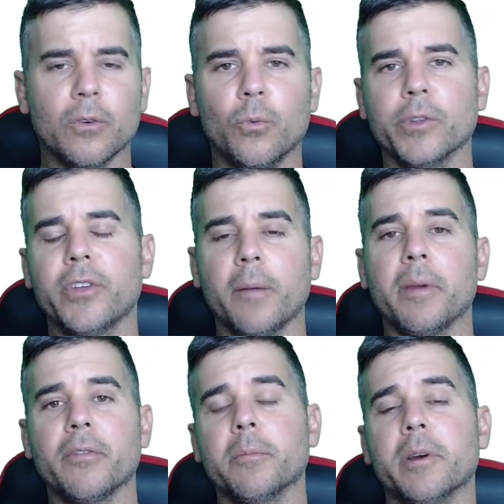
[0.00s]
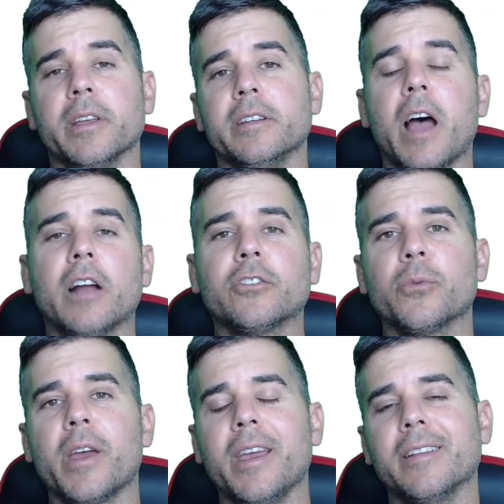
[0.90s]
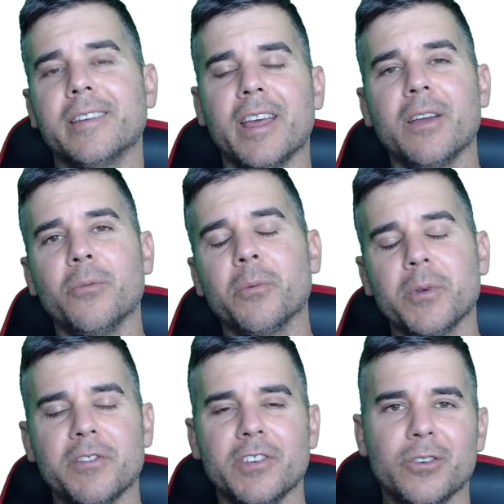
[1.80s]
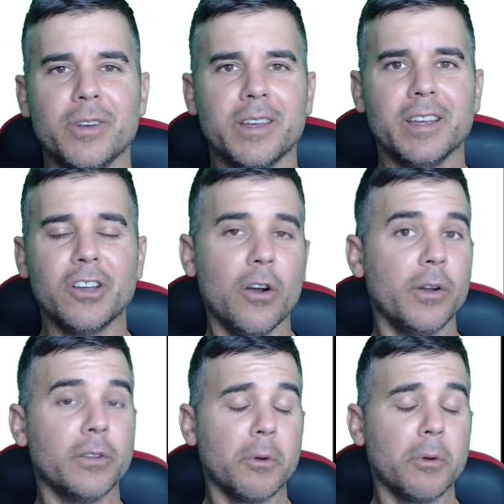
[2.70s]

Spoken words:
What's up, everybody? Dr. Ray, and today we're reviewing and going.